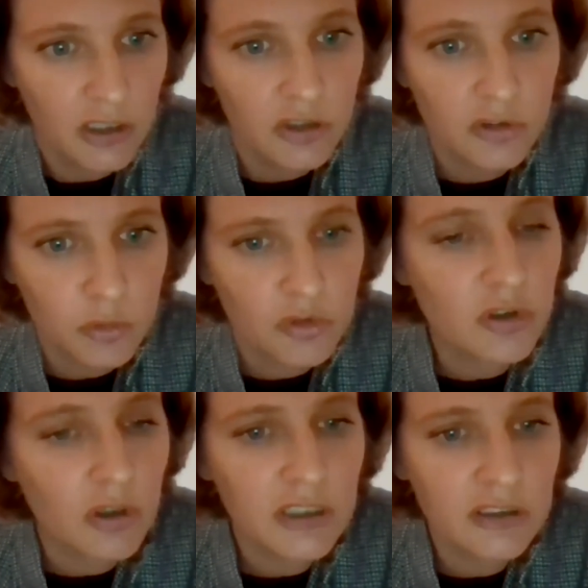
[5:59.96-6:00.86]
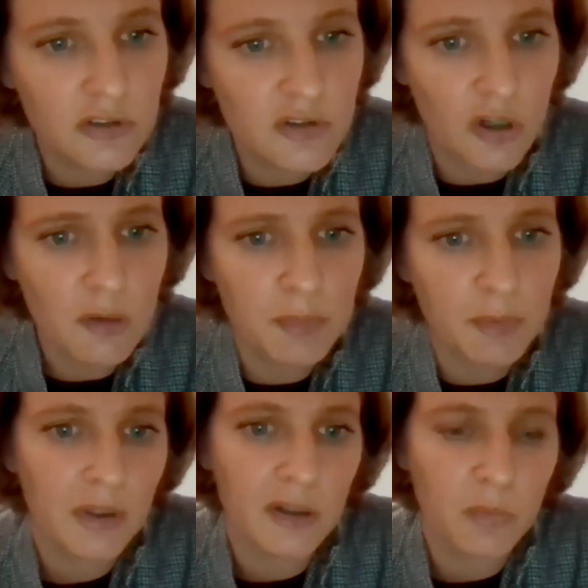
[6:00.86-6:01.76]
So to start at the top,
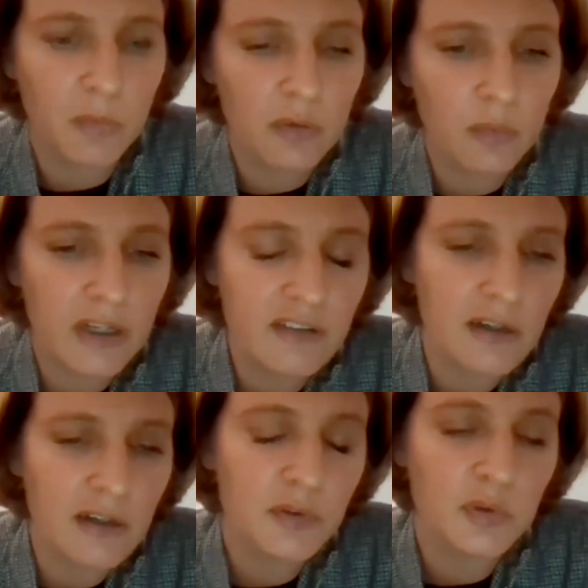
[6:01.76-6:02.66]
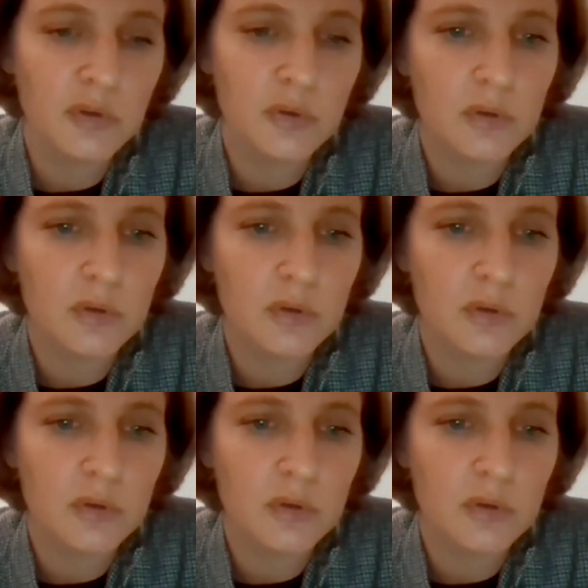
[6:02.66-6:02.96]
right after you